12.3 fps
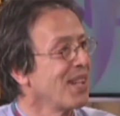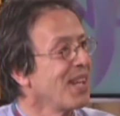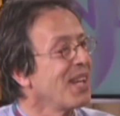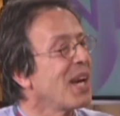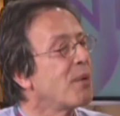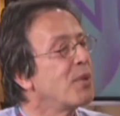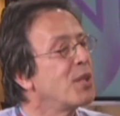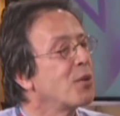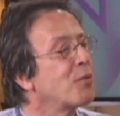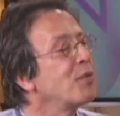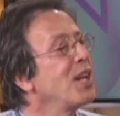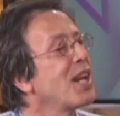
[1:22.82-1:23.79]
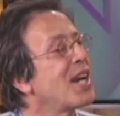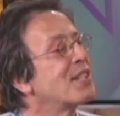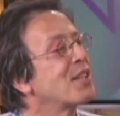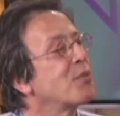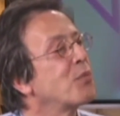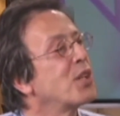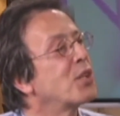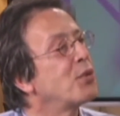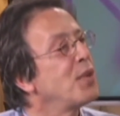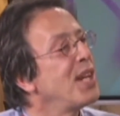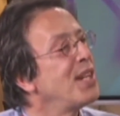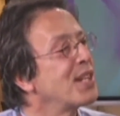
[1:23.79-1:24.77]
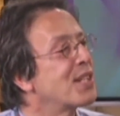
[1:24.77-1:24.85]
and we don't realize that we're
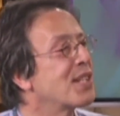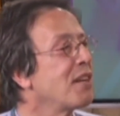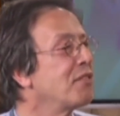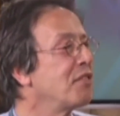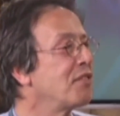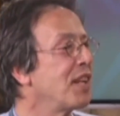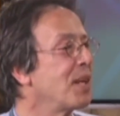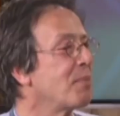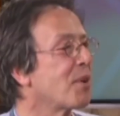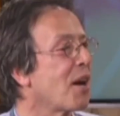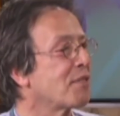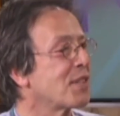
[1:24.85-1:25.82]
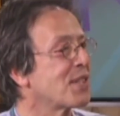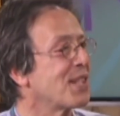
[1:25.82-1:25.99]
creating a self-fulfilling prophecy.